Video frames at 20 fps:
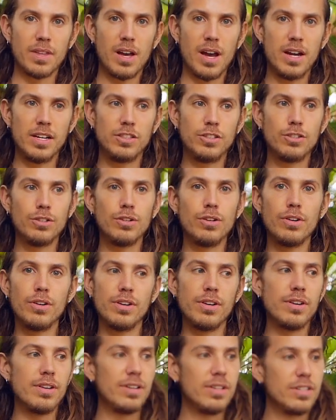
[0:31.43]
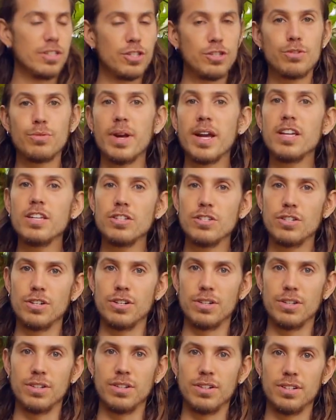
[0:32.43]
I turn
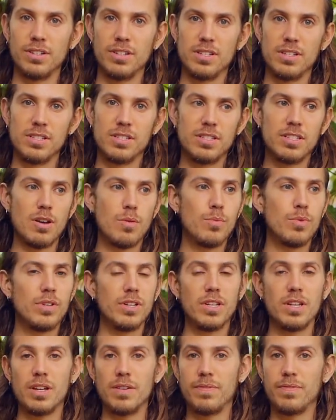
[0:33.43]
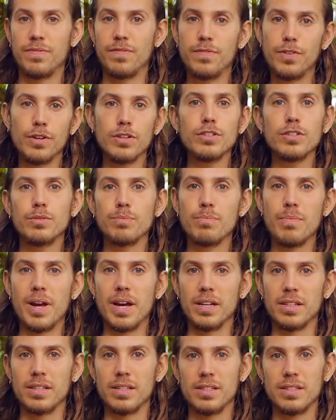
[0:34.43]
stranger, someone that I
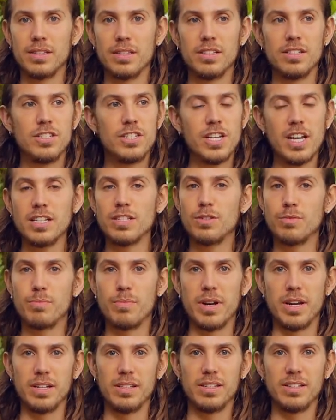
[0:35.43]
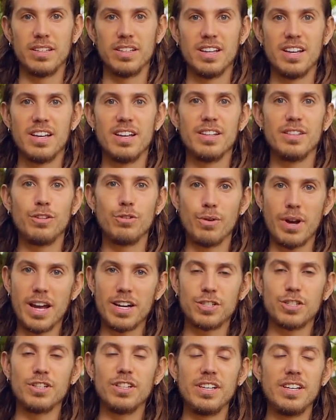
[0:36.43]
just met, to
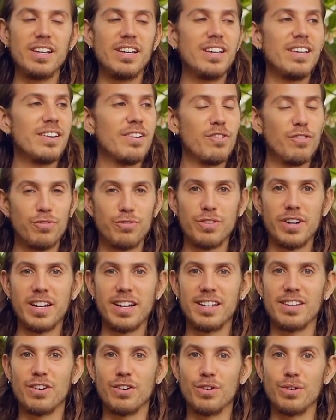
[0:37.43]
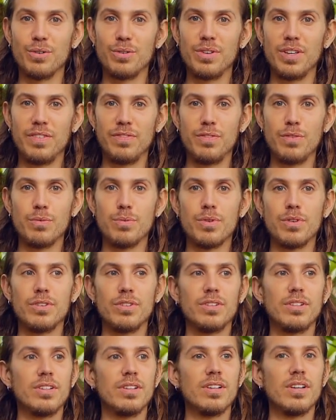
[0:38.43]
actually friend, or if you
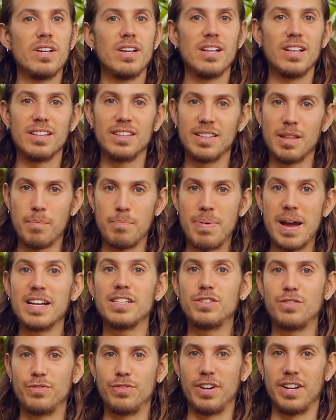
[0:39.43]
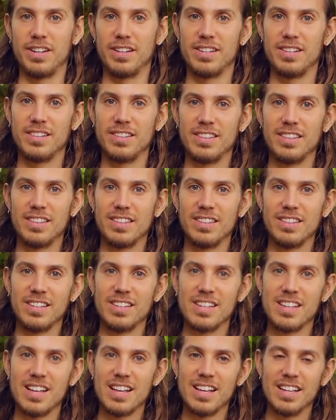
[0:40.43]
want, a best friend.
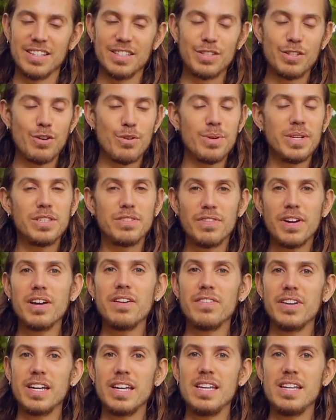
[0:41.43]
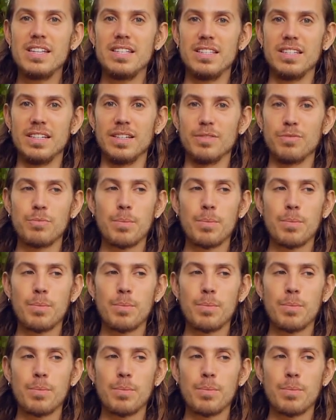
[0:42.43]
So it's very, very easy.